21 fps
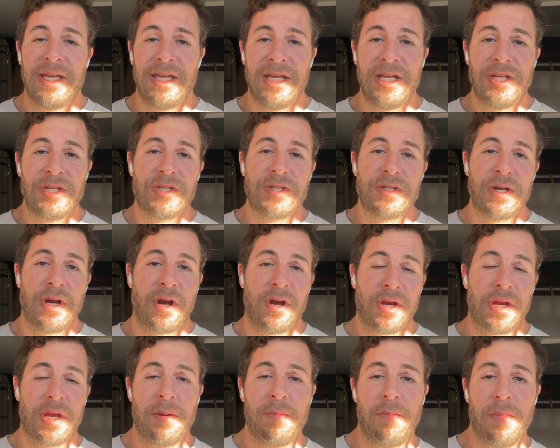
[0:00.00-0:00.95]
each
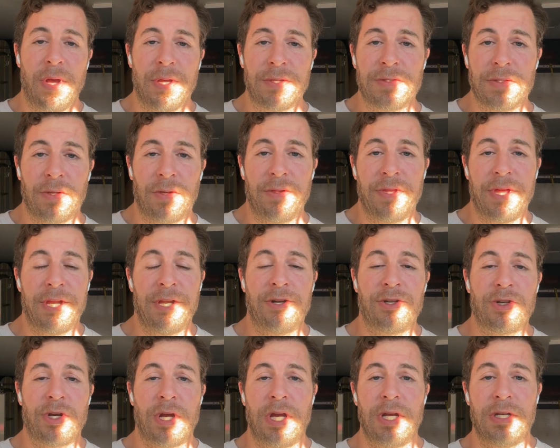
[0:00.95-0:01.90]
target muscle that
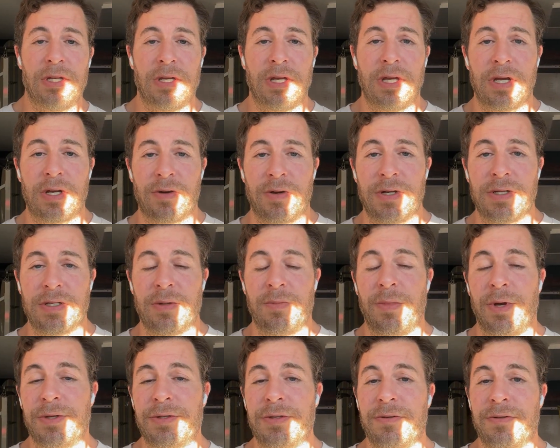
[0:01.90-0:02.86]
you're trying to increase
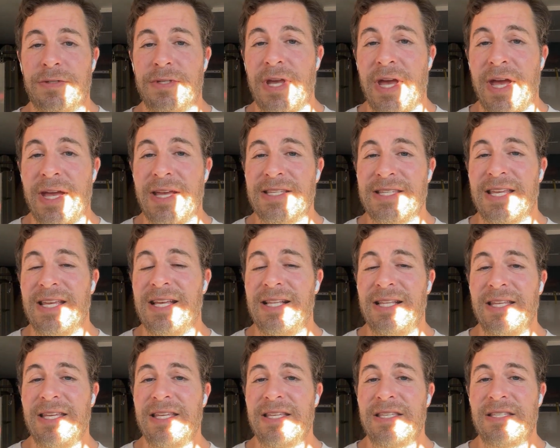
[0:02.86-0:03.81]
in muscle size,
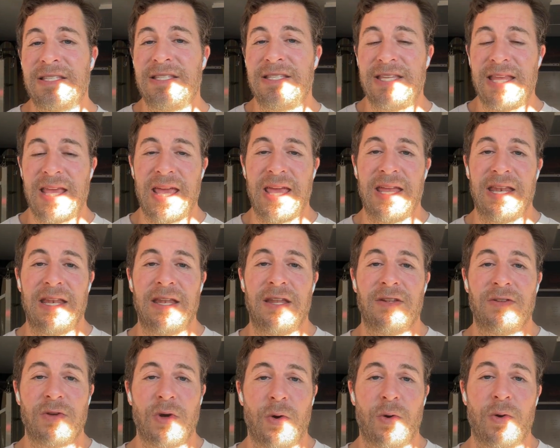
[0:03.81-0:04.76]
at least 10
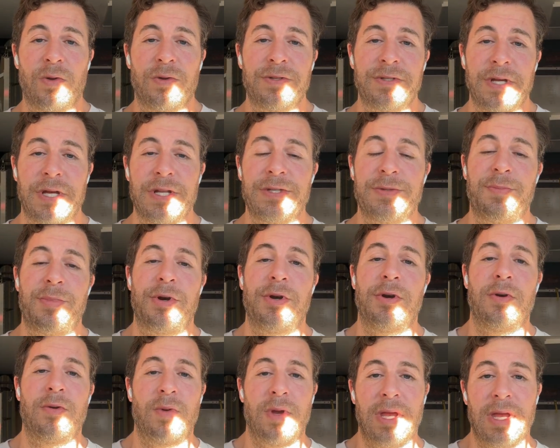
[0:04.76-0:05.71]
total sets
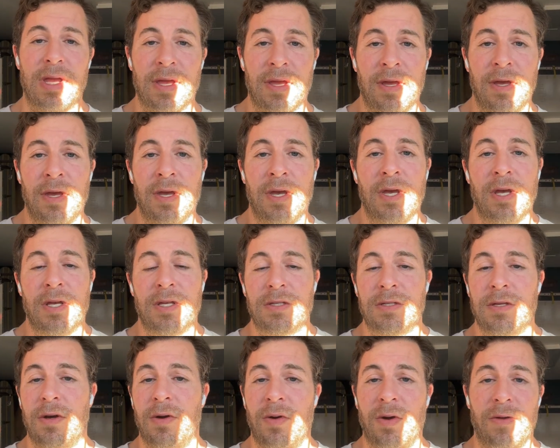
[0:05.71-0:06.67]
per week.
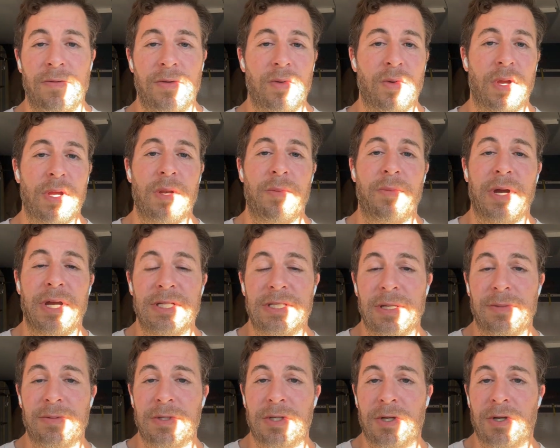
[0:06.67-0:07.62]
So if you want your
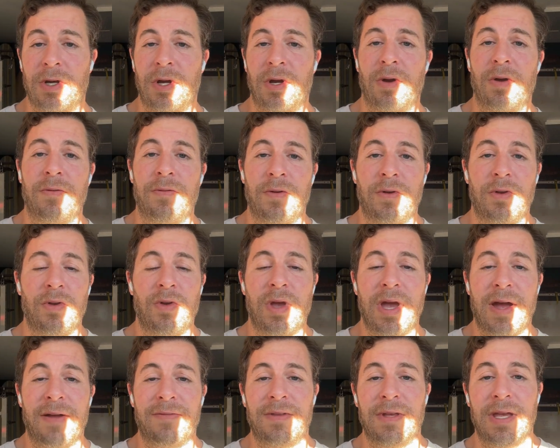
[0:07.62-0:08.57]
biceps to grow, if you
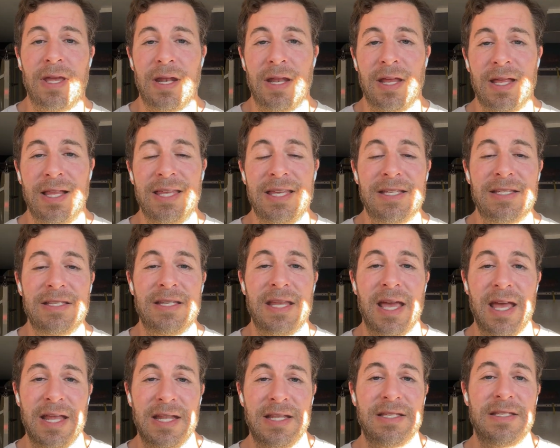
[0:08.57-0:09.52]
have to get at least
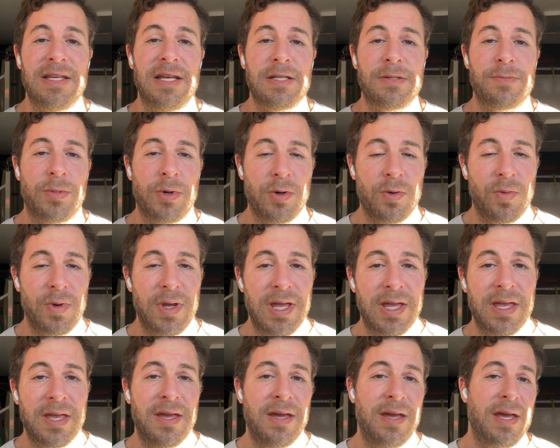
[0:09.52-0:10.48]
10 sets per
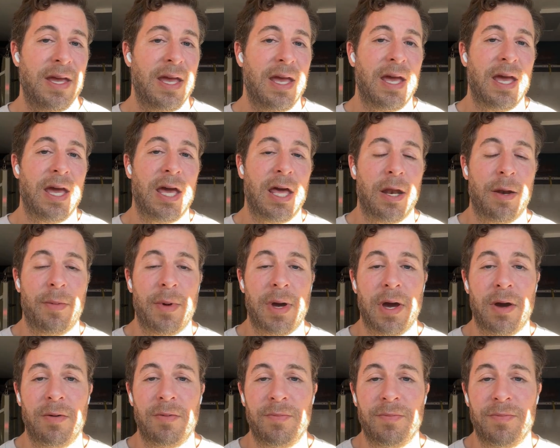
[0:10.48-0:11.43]
week at
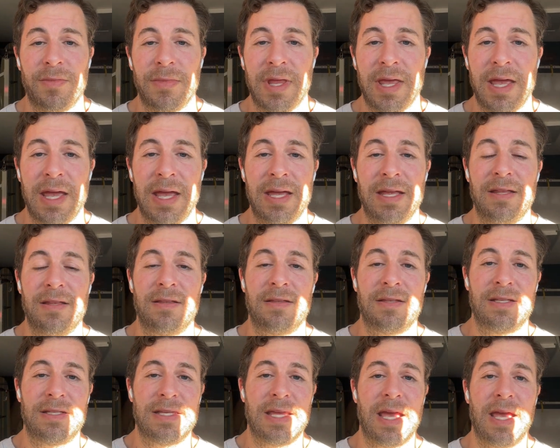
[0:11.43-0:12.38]
about 8
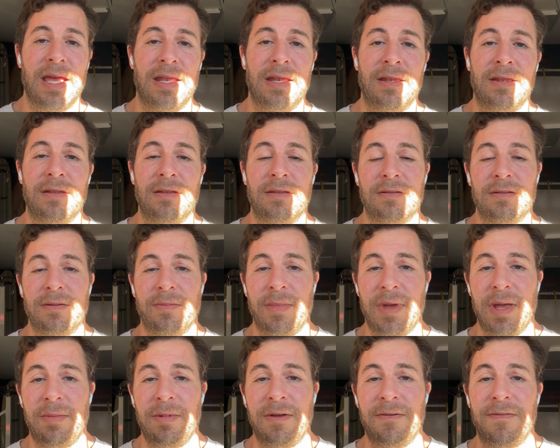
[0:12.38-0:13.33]
to 10,
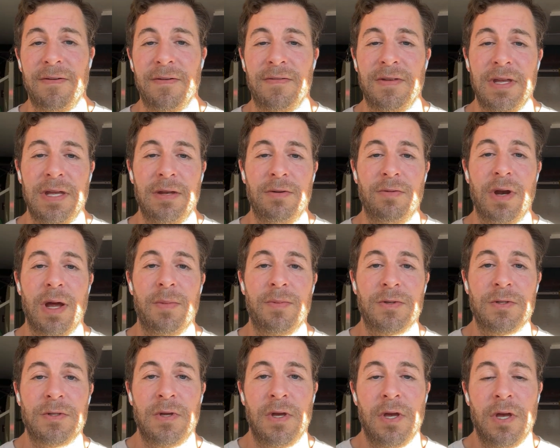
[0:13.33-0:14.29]
maybe 15
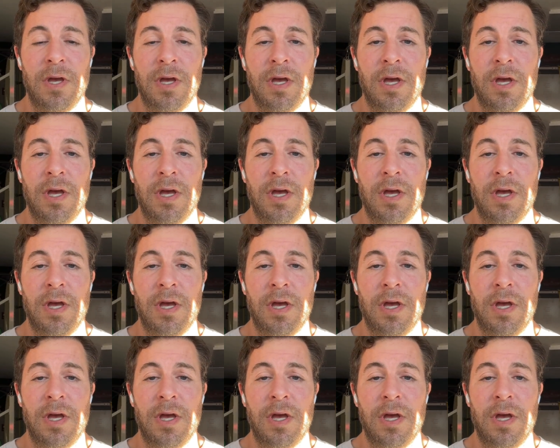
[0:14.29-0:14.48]
reps.